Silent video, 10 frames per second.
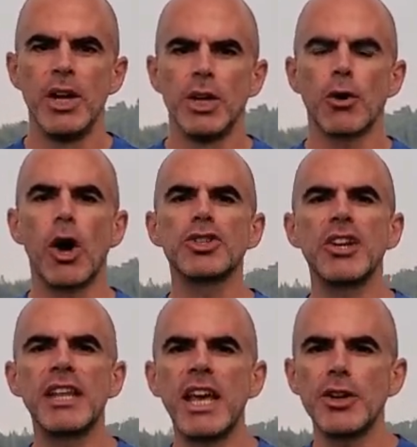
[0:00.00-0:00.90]
You're also
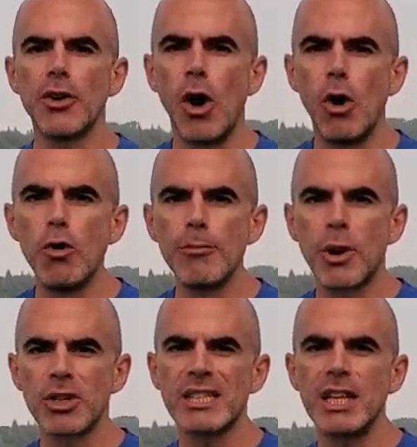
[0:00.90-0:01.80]
gonna get your own
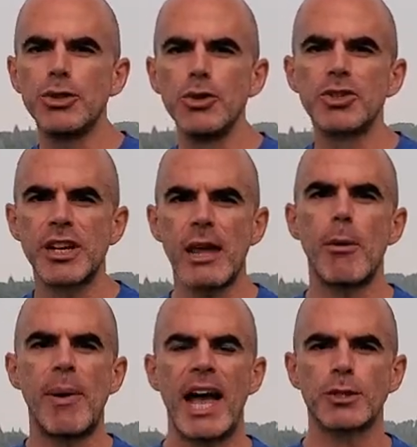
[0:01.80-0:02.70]
personalized username
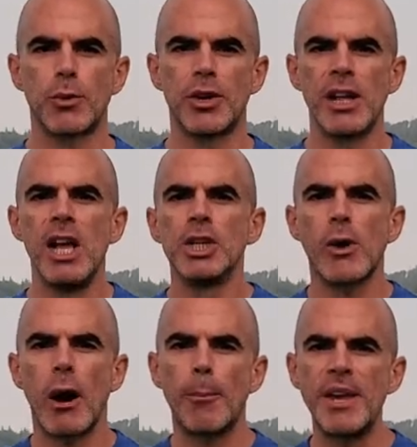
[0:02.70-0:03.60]
and password
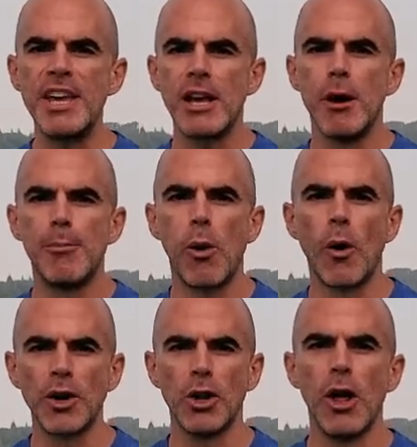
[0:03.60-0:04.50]
to our Peak
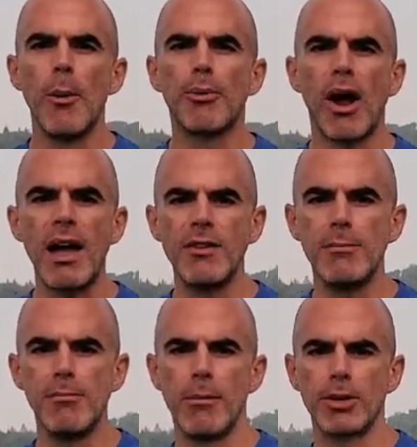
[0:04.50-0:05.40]
Portal
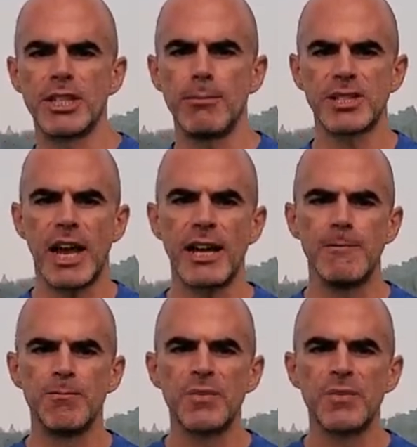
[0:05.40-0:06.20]
private membership site,